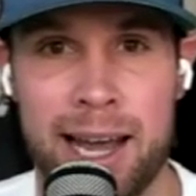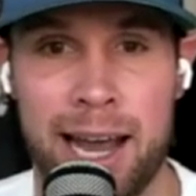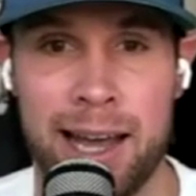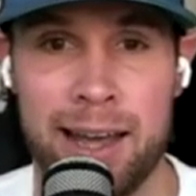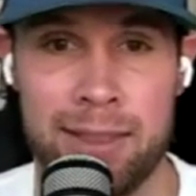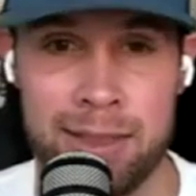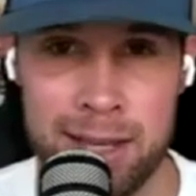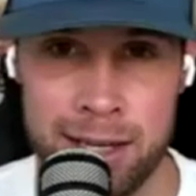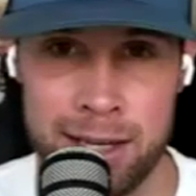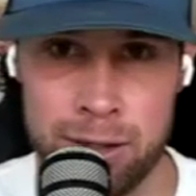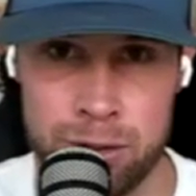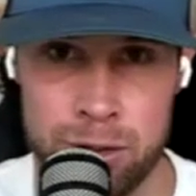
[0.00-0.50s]

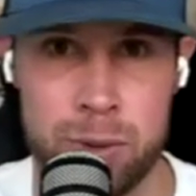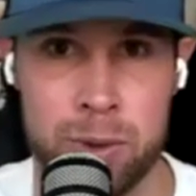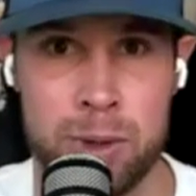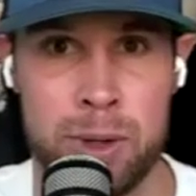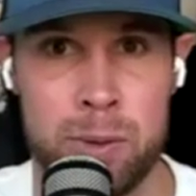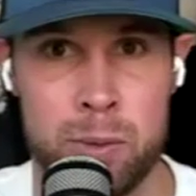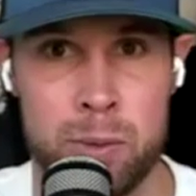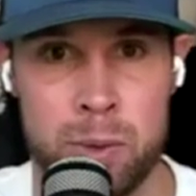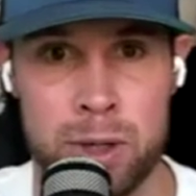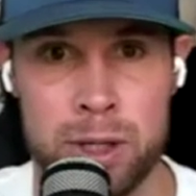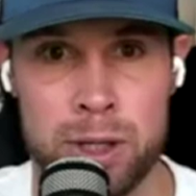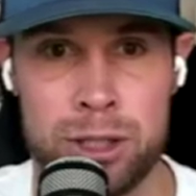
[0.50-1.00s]
and then
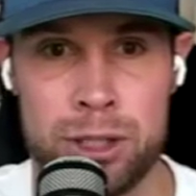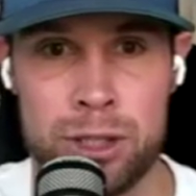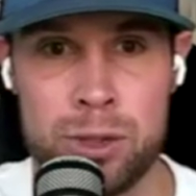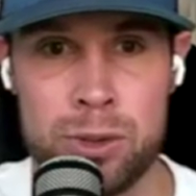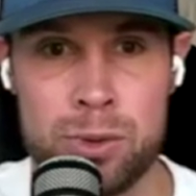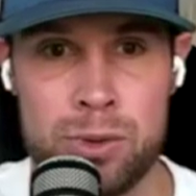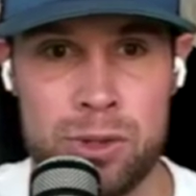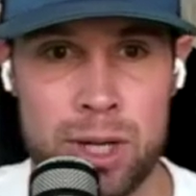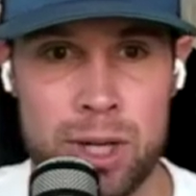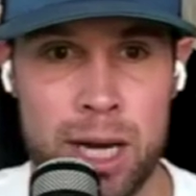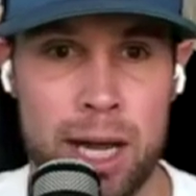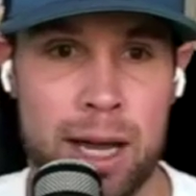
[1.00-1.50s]
doing what you
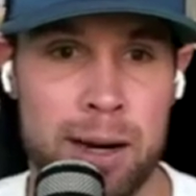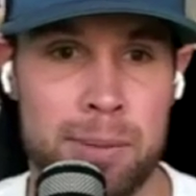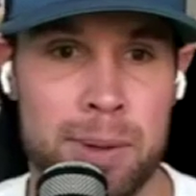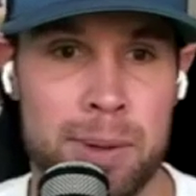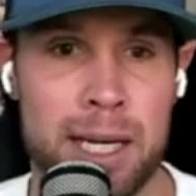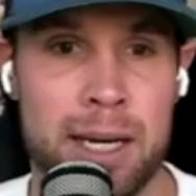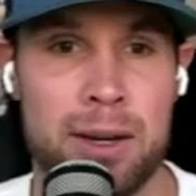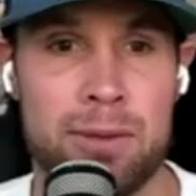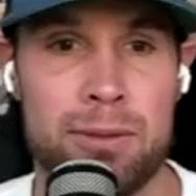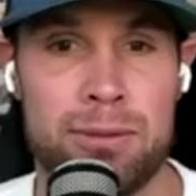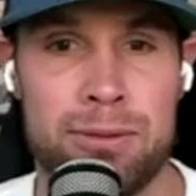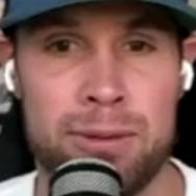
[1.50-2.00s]
said. I
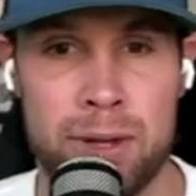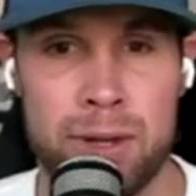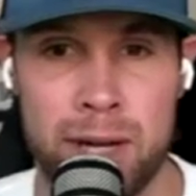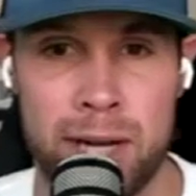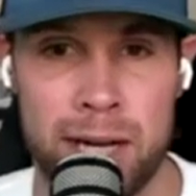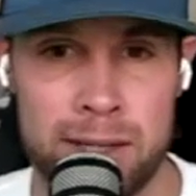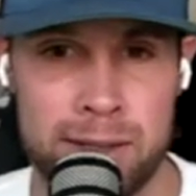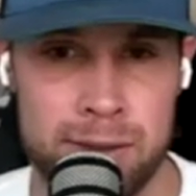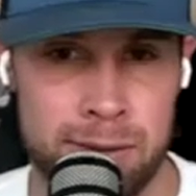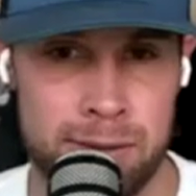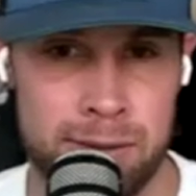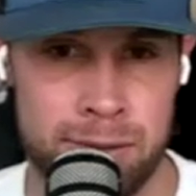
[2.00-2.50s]
mean, Phil
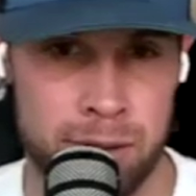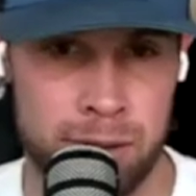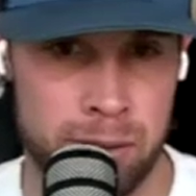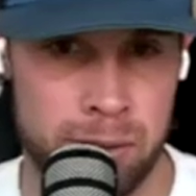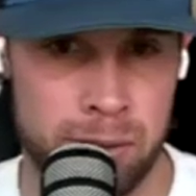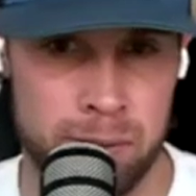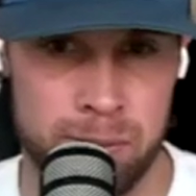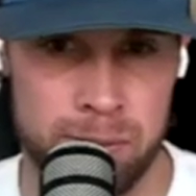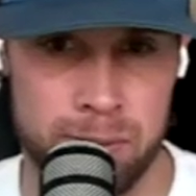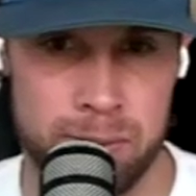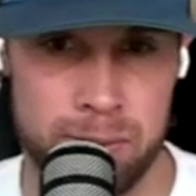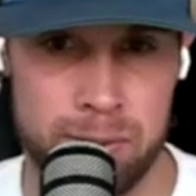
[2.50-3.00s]
hasn't
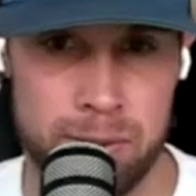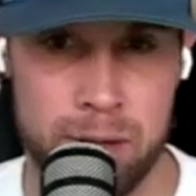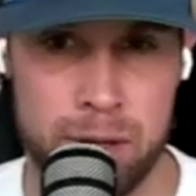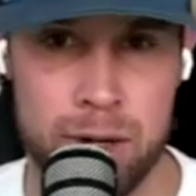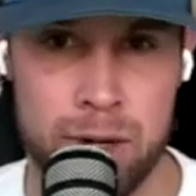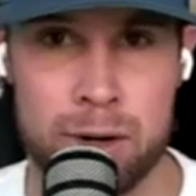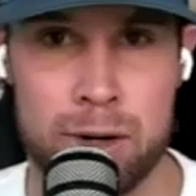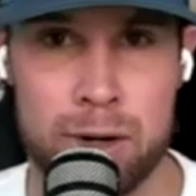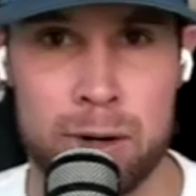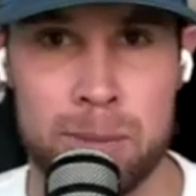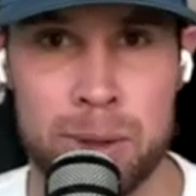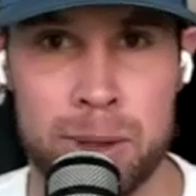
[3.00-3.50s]
flown, you
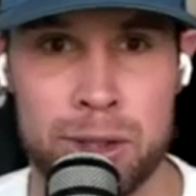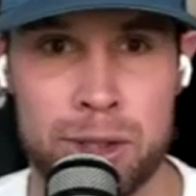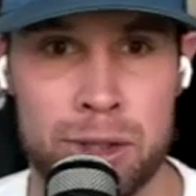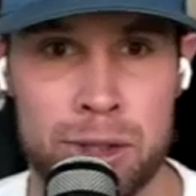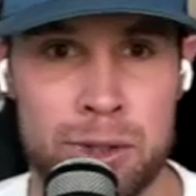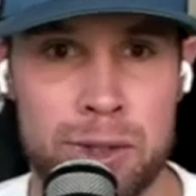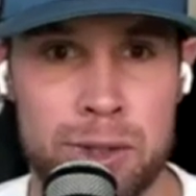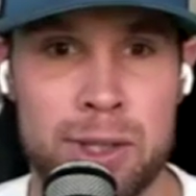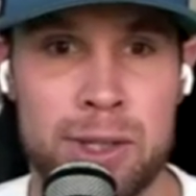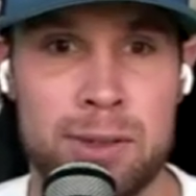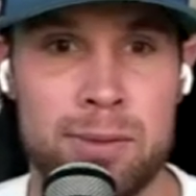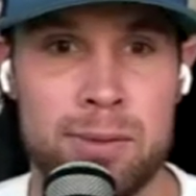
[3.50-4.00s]
know,
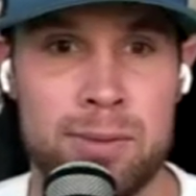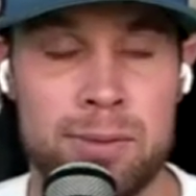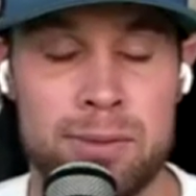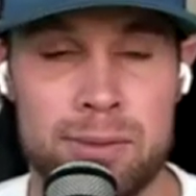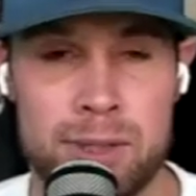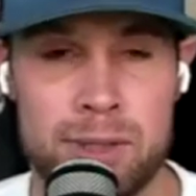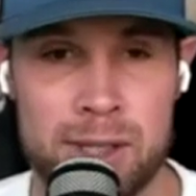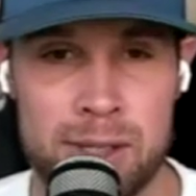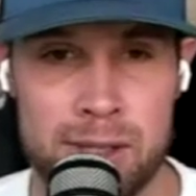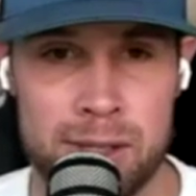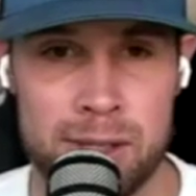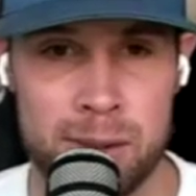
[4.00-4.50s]
commercial in
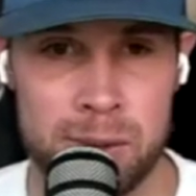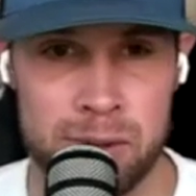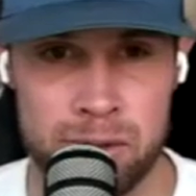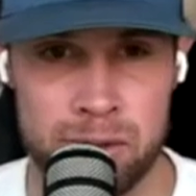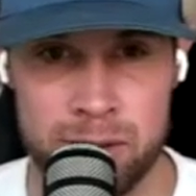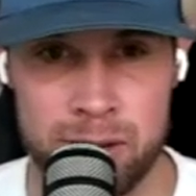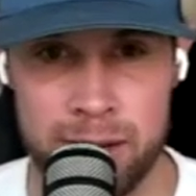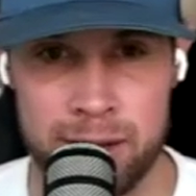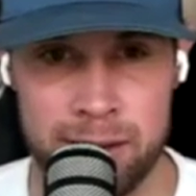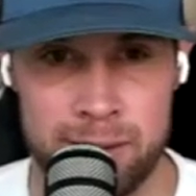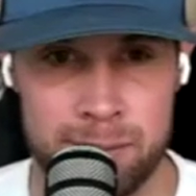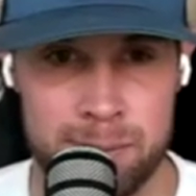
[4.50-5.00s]
since he was
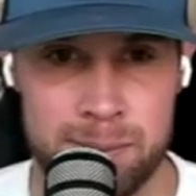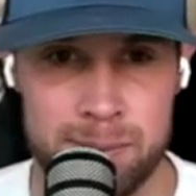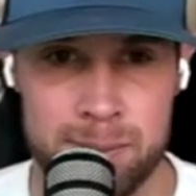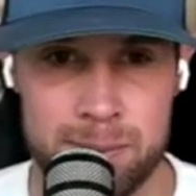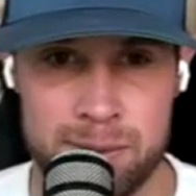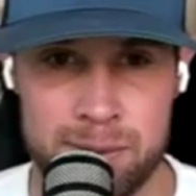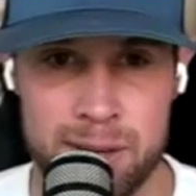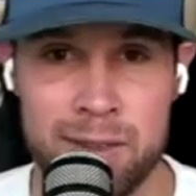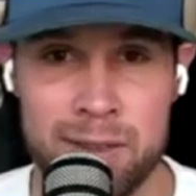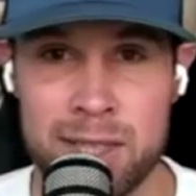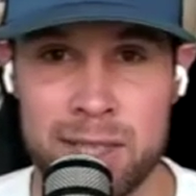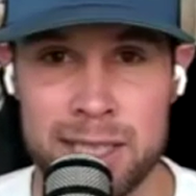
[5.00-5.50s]
like
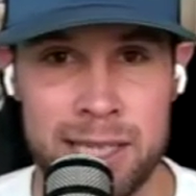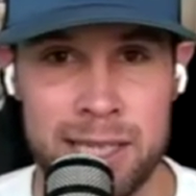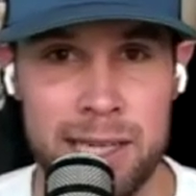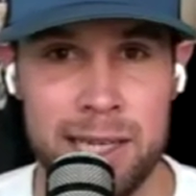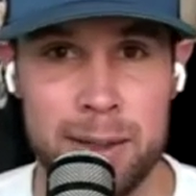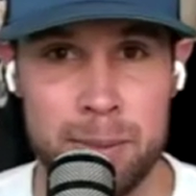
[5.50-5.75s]
17